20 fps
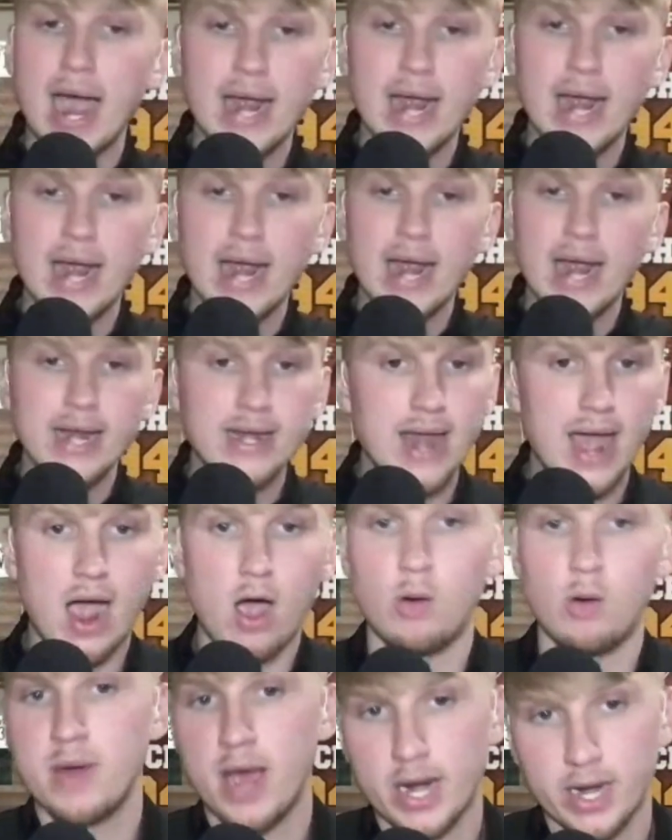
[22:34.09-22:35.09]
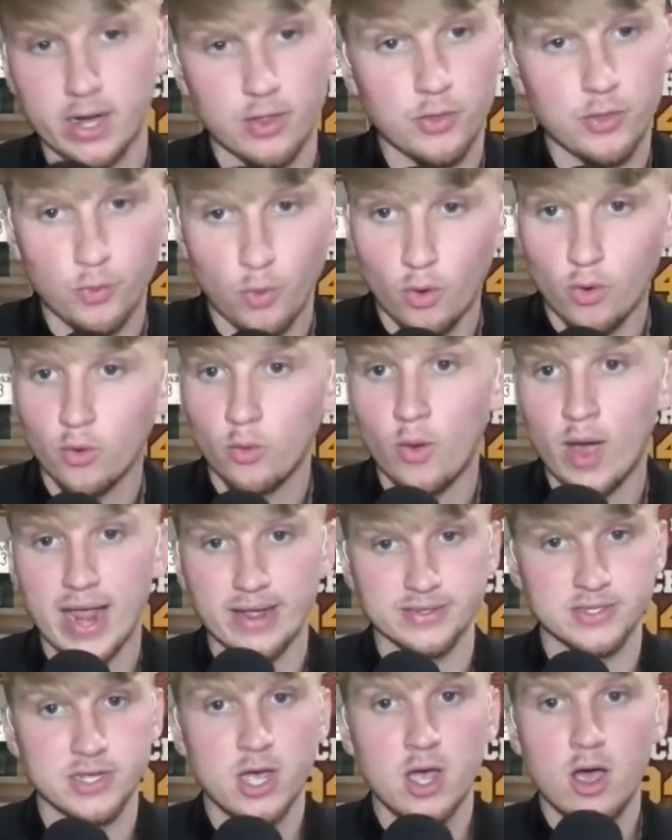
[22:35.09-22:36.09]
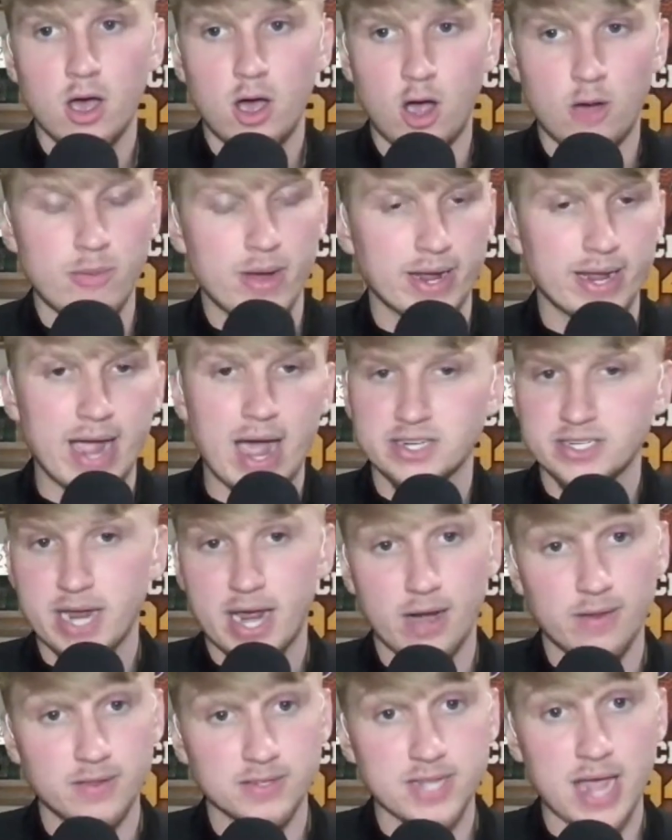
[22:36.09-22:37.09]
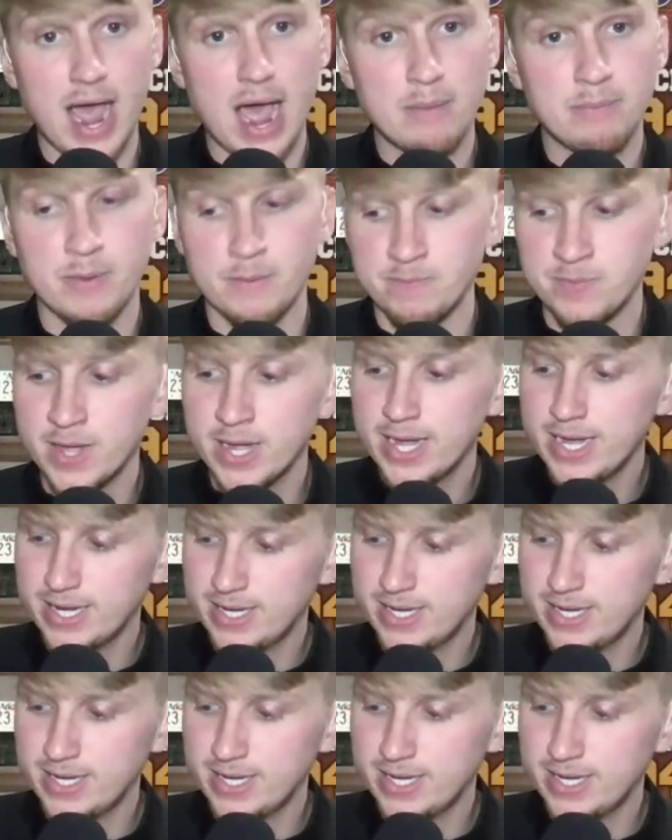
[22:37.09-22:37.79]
I now am not going to throw it away as, oh my gosh, how did this happen?